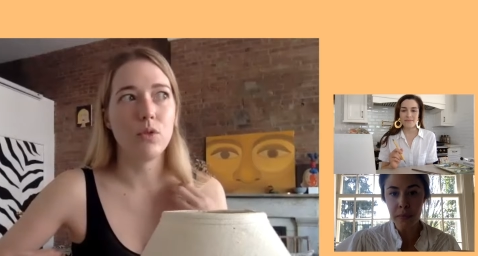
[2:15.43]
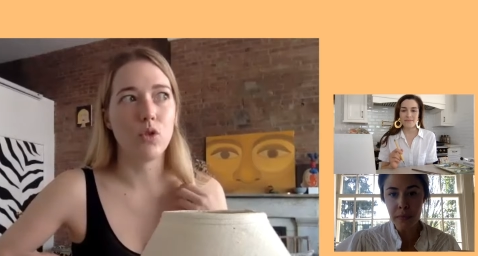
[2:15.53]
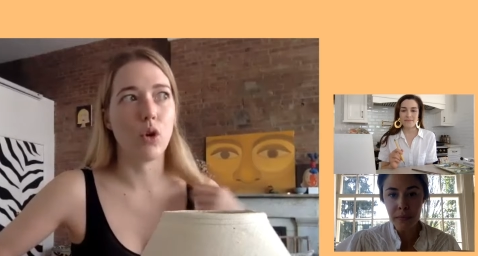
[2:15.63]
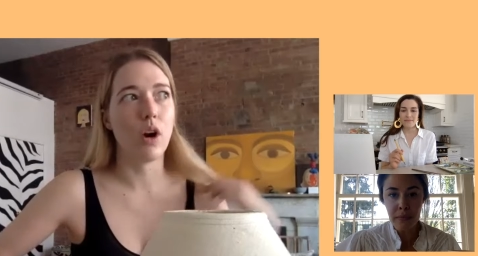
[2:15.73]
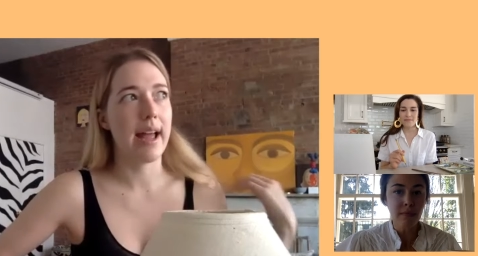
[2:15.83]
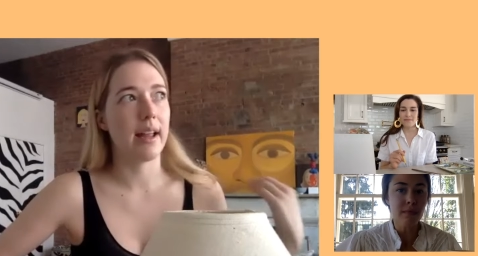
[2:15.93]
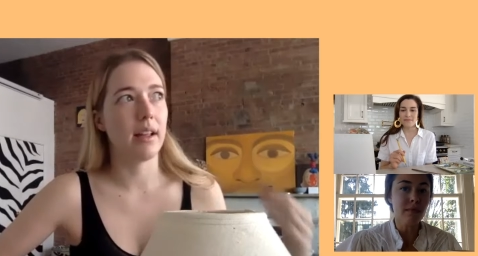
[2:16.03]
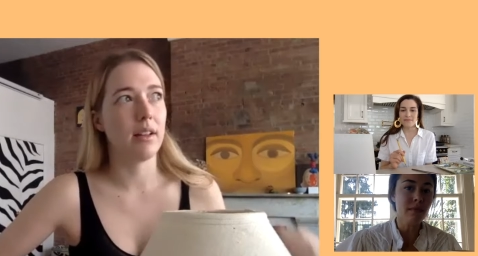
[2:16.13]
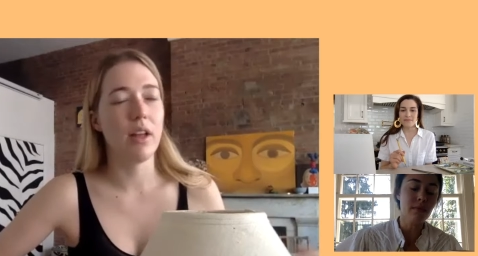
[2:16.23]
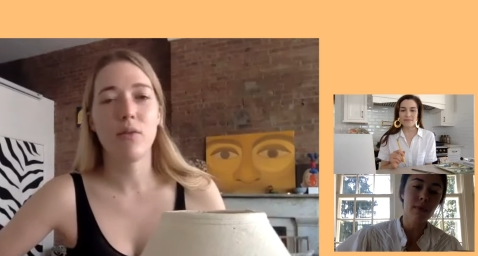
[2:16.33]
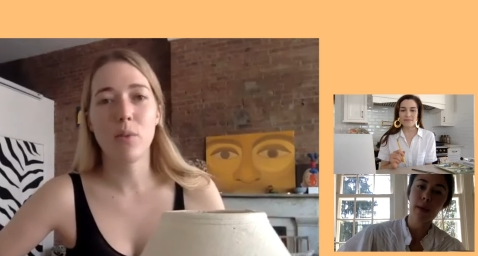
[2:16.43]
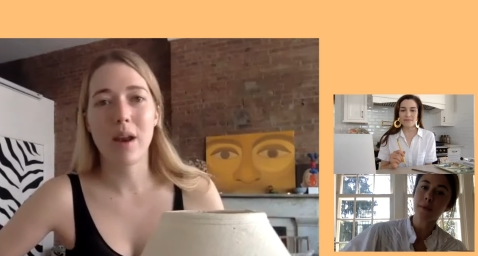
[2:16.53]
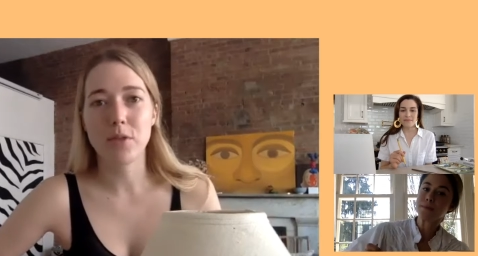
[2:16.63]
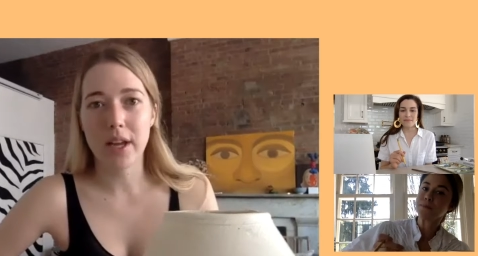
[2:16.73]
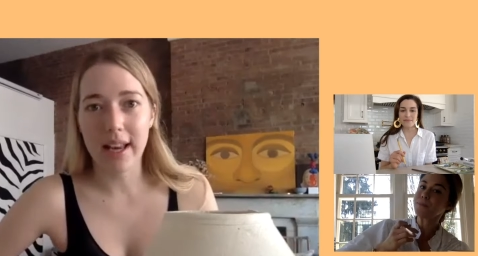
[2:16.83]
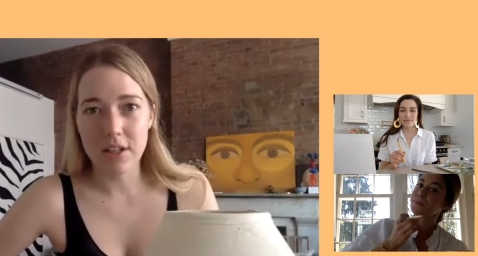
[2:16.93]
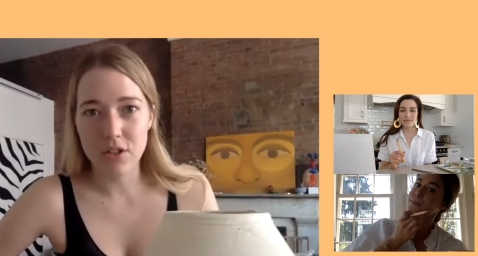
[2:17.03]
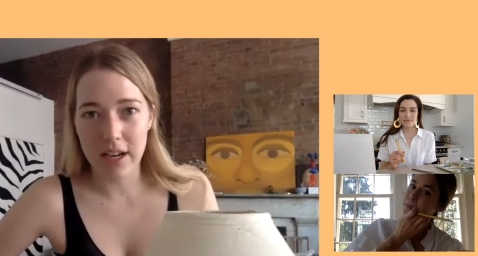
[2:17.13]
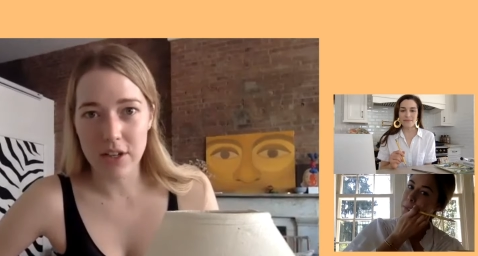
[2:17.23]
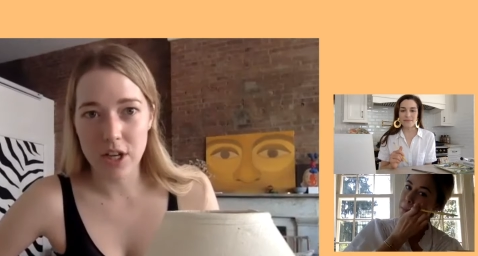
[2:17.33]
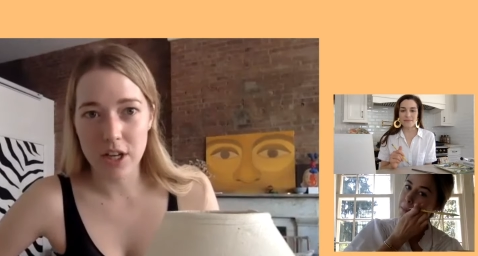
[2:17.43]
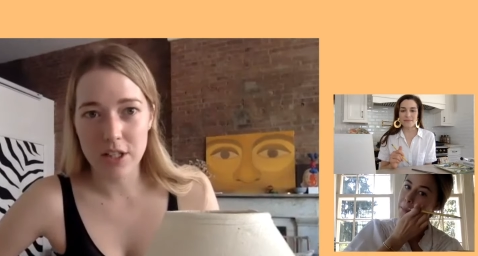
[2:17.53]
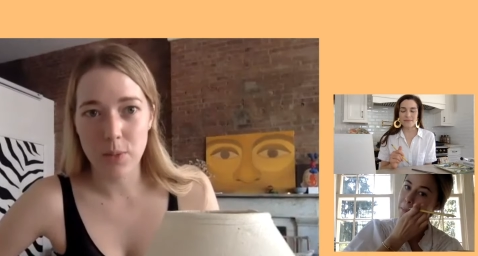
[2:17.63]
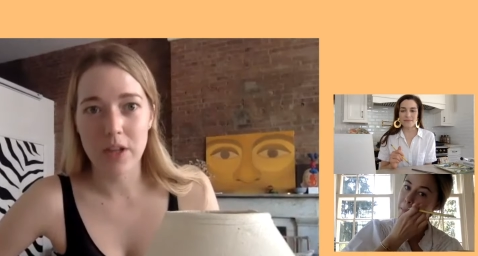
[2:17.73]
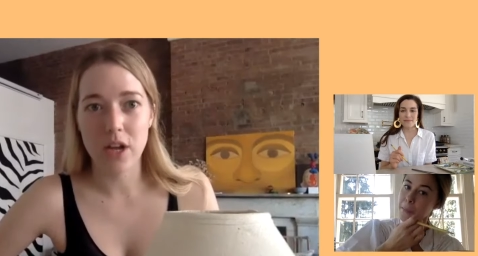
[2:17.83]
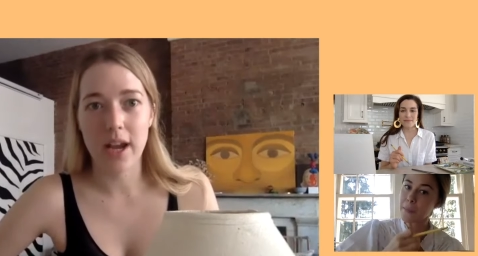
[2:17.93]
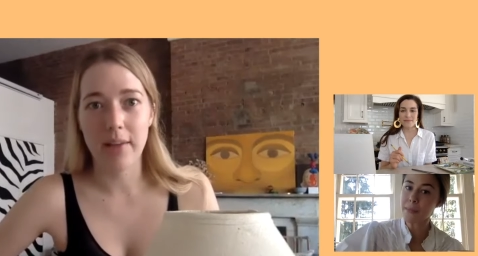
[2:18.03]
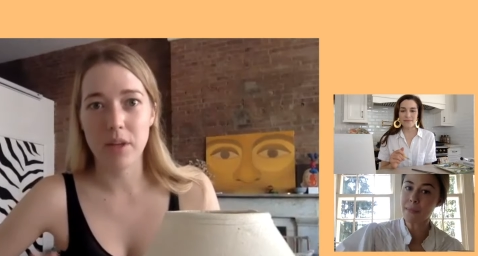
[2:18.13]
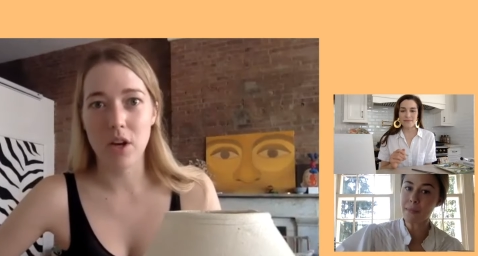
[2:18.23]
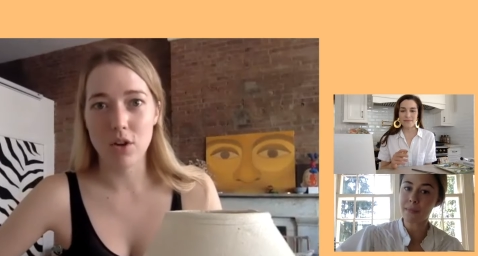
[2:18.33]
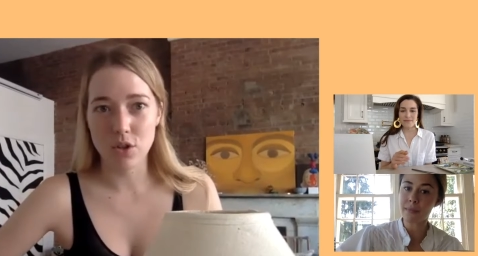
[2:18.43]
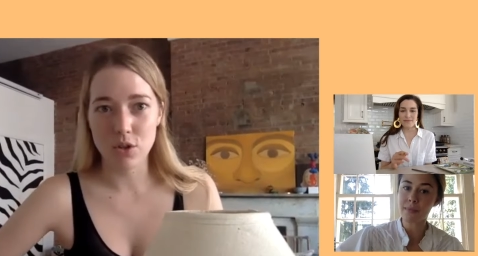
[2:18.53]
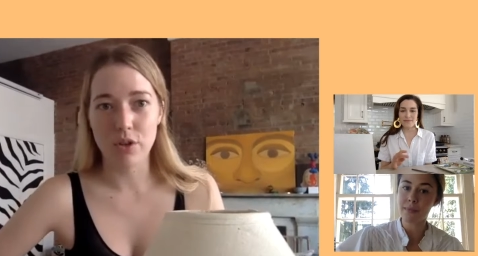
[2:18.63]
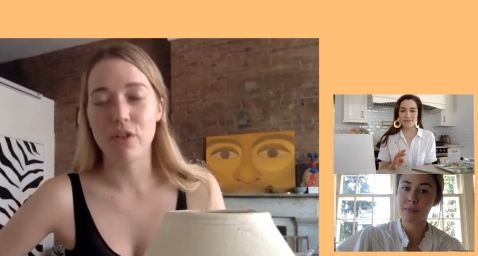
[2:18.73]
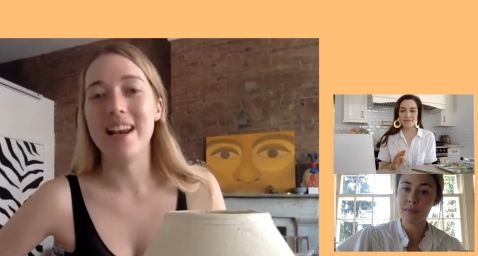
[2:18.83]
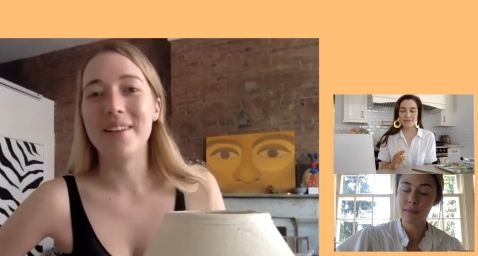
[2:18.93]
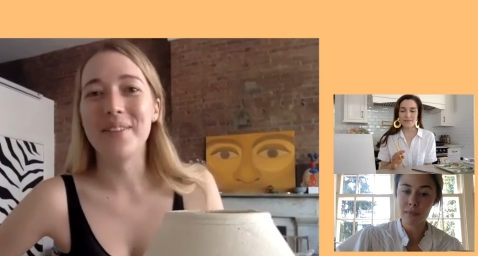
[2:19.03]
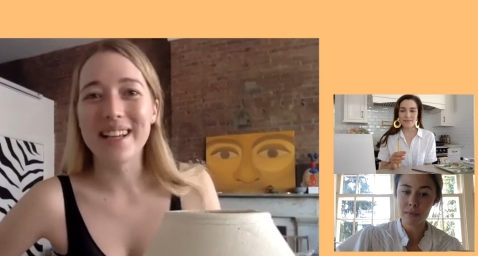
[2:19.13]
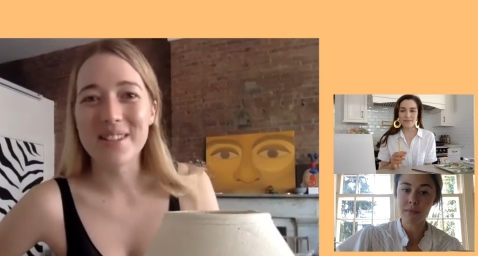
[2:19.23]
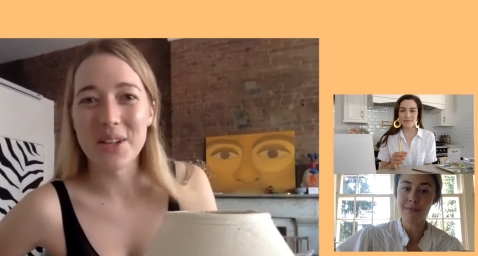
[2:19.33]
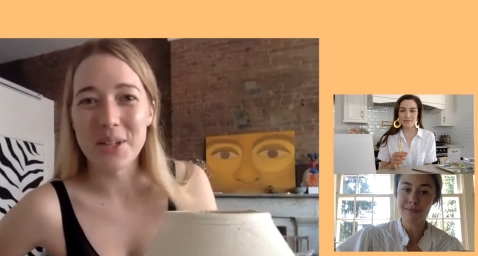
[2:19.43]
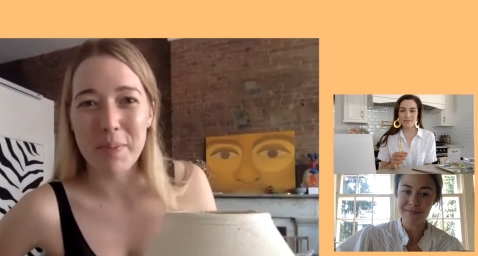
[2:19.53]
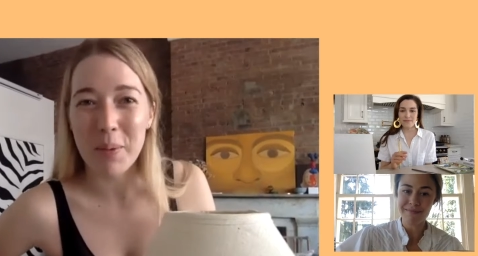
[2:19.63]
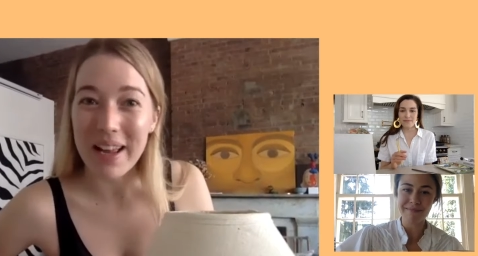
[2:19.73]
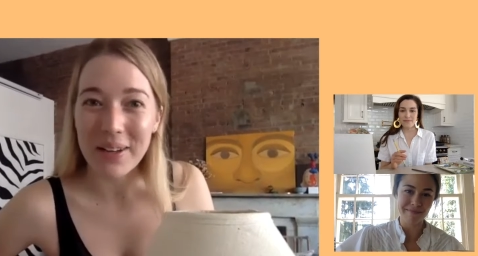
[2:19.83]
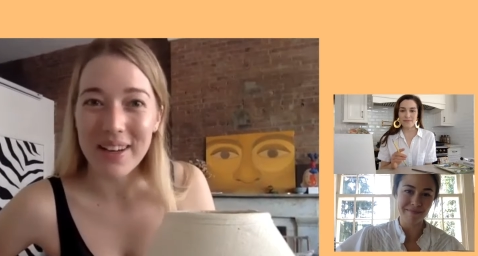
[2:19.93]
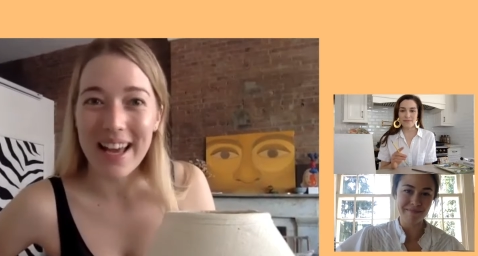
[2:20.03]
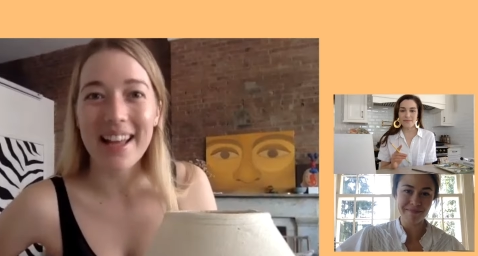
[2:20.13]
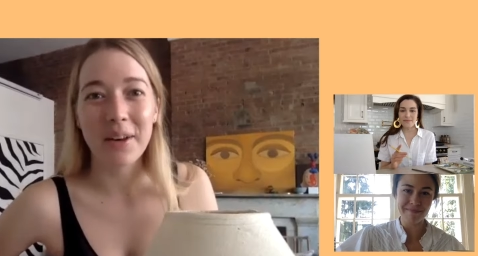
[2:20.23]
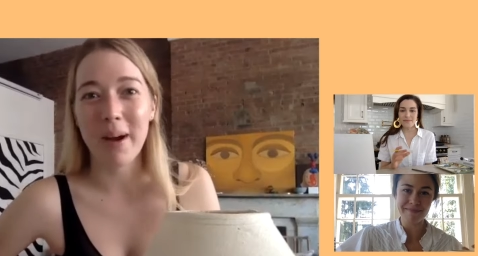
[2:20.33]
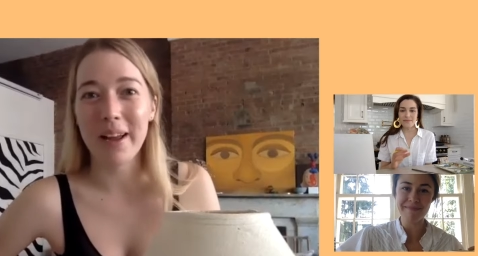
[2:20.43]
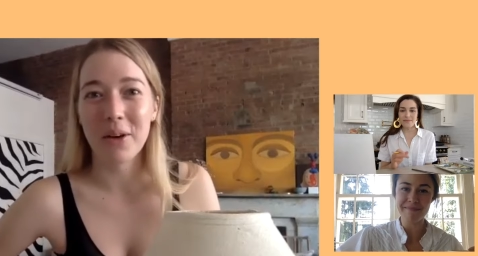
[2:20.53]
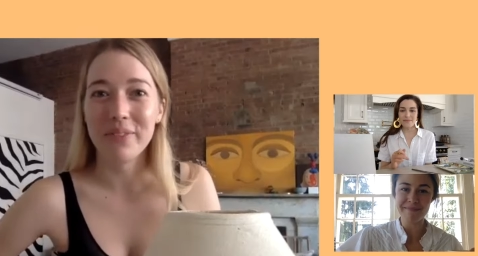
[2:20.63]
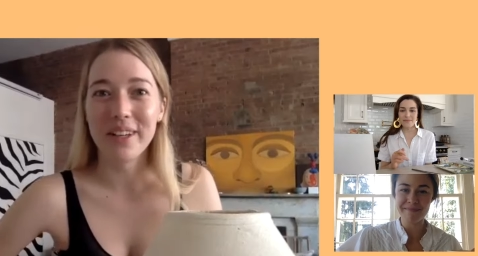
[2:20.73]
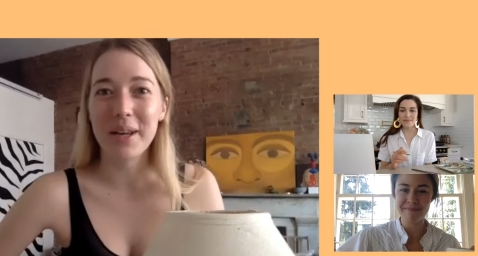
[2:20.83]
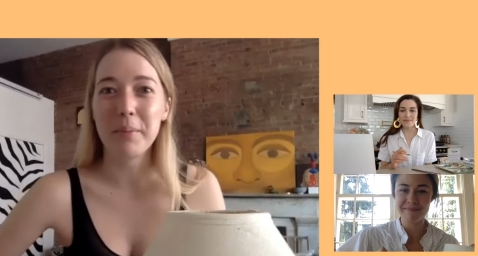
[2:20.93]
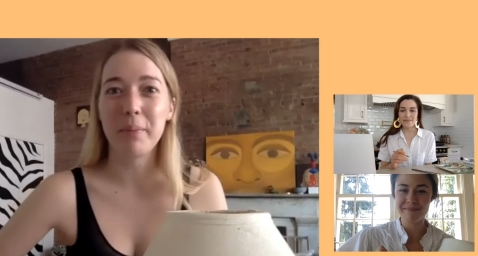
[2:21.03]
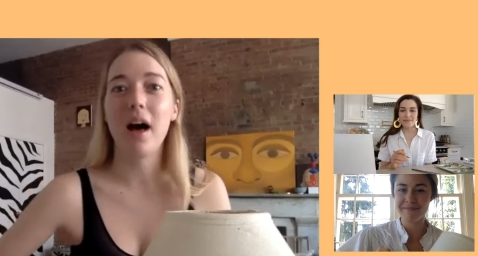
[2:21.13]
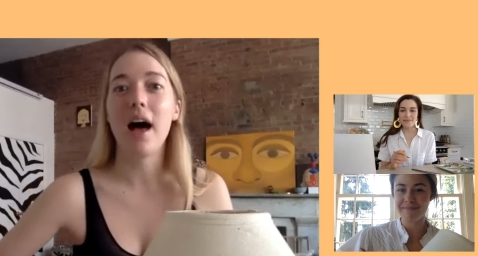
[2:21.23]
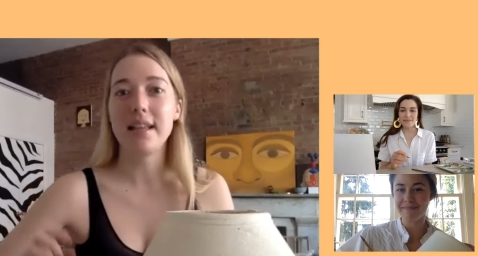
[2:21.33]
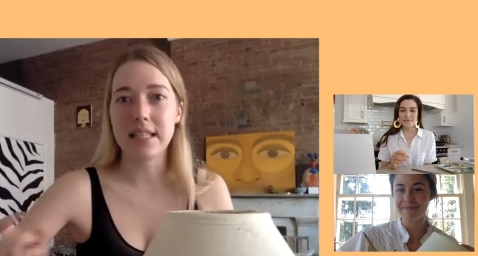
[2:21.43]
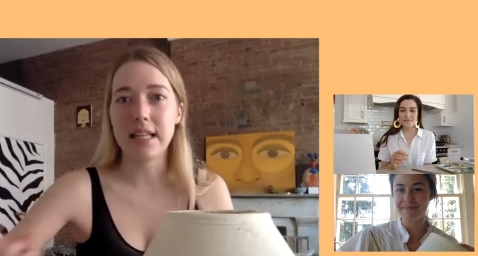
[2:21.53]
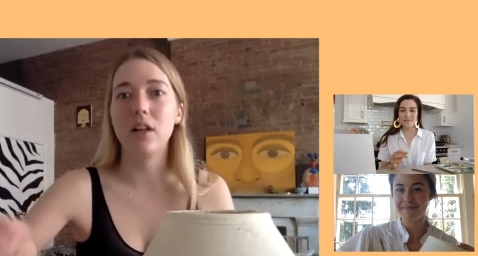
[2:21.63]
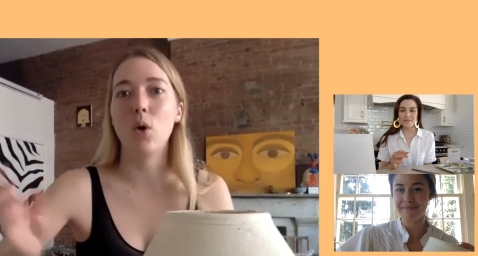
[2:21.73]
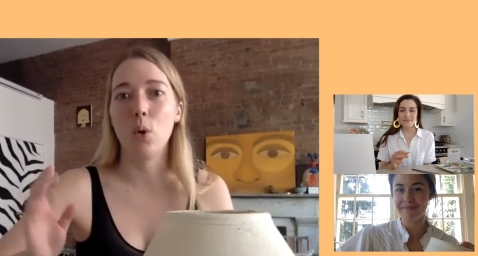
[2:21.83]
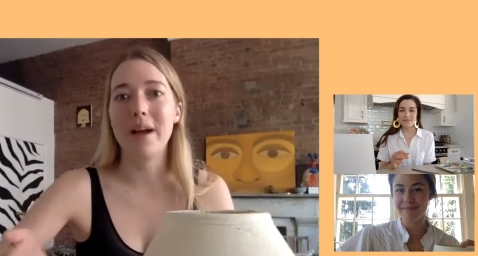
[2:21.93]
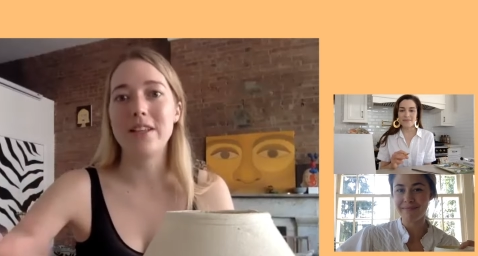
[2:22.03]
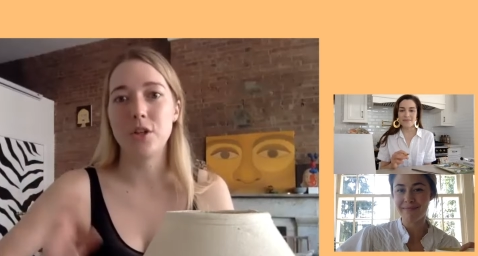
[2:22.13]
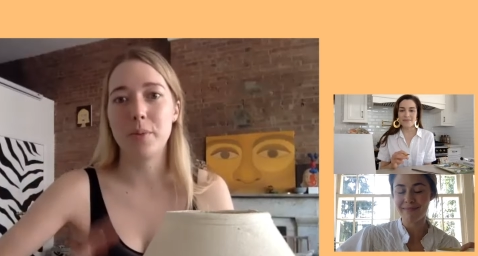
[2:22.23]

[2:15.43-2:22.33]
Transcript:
Speaker 1: drawing, when I'm doing illustrations, which I, you know, do do for a living, so I should be quite good at and quite confident. But I still always do